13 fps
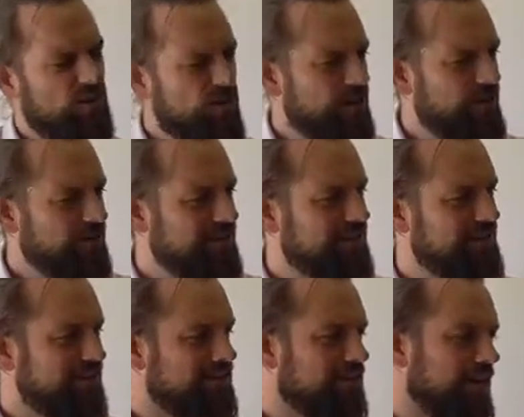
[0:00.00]
oh, I did
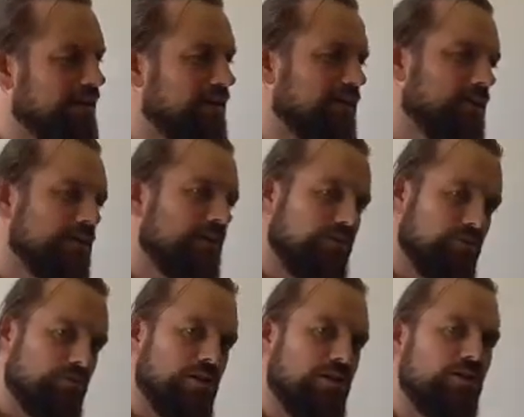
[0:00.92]
that today, it
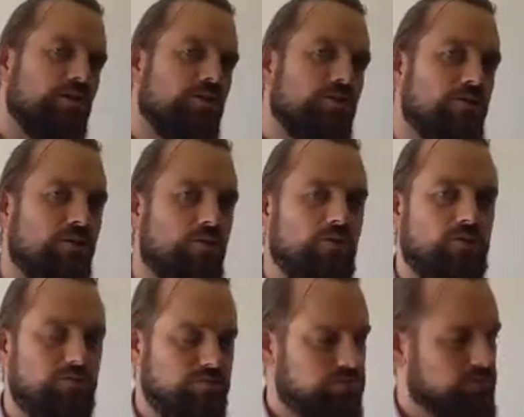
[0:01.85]
was really good,
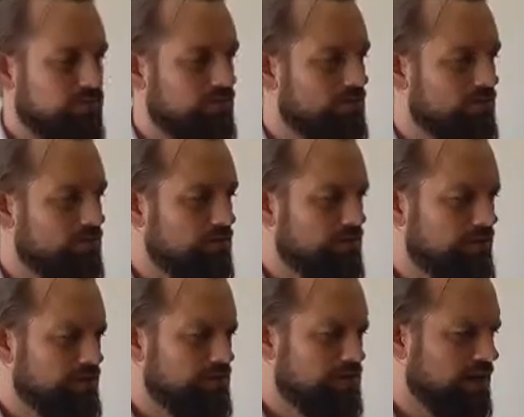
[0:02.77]
or
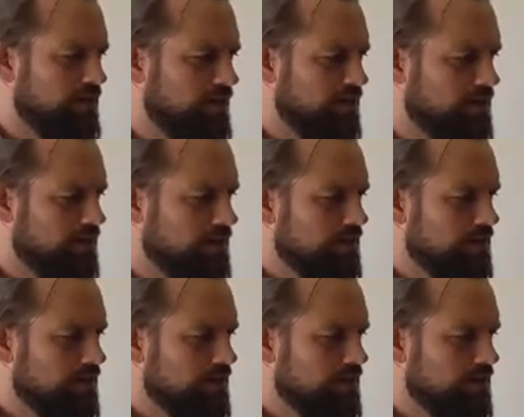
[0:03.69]
that was scary.